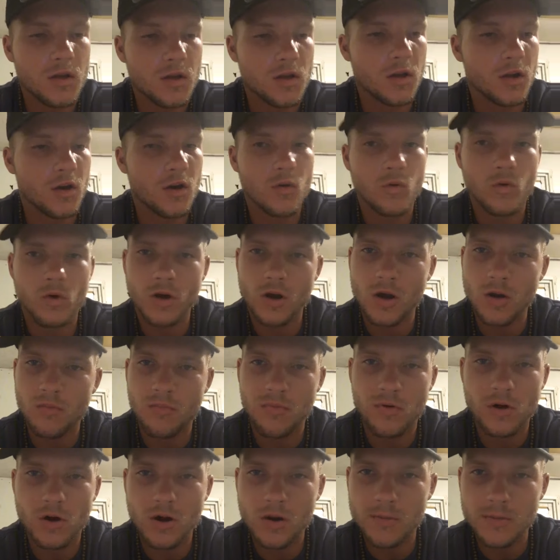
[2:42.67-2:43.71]
We're not
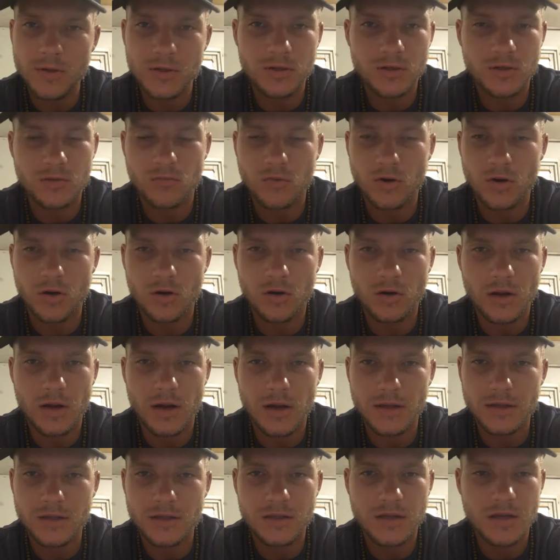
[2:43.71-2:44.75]
promised tomorrow,
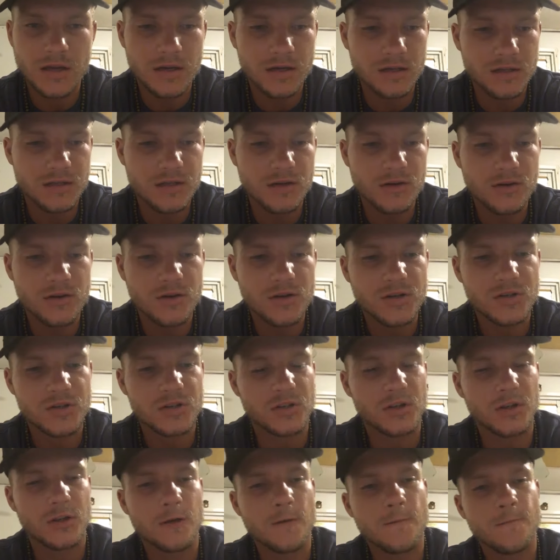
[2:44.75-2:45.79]
guys. Take it
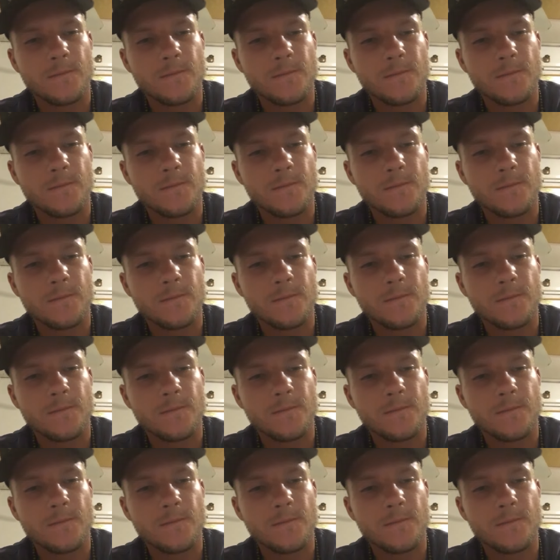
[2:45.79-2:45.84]
seriously.